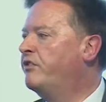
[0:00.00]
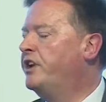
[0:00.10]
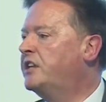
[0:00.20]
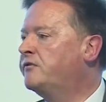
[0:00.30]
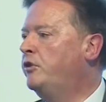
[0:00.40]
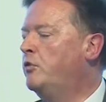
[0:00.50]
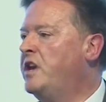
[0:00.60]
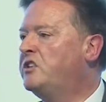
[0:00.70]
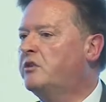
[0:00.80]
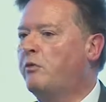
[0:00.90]
the next few
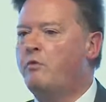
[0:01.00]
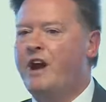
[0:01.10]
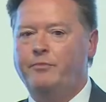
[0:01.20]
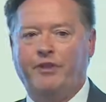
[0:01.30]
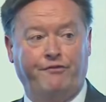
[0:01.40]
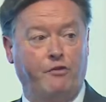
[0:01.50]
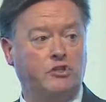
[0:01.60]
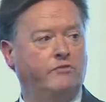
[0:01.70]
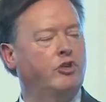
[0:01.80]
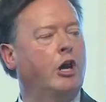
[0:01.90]
weeks, so we're ready by the
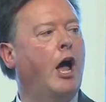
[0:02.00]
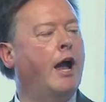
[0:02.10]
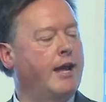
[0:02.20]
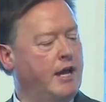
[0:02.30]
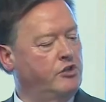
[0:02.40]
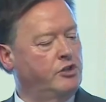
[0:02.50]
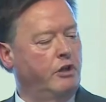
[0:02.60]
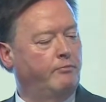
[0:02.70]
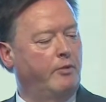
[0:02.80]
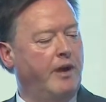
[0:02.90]
1st of July to
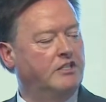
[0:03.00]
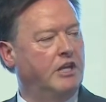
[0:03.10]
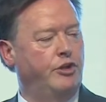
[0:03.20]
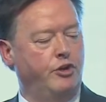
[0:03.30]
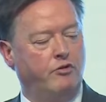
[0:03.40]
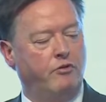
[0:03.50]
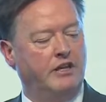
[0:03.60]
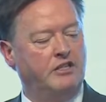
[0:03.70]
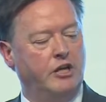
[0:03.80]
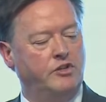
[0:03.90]
implement a new
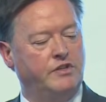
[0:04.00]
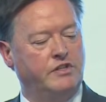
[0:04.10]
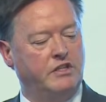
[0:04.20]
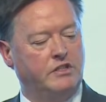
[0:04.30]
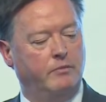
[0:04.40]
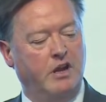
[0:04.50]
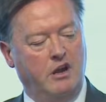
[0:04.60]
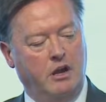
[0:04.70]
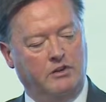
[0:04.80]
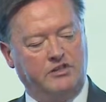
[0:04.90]
accreditation system.
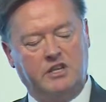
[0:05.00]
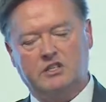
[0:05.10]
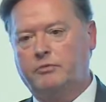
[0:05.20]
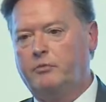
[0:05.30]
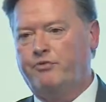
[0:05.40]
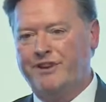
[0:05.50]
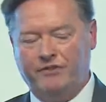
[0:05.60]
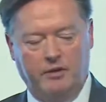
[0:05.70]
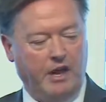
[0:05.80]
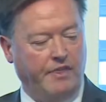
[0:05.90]
I will say something
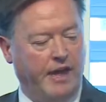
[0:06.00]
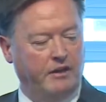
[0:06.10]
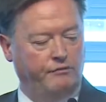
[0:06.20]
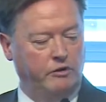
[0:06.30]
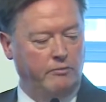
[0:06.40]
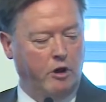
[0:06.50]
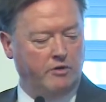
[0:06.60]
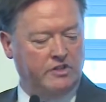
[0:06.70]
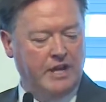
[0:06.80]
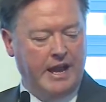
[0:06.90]
briefly about that in a few
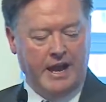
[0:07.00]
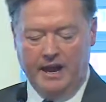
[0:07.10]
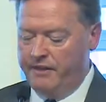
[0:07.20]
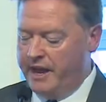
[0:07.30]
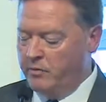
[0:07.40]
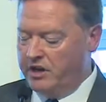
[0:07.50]
moments. And then we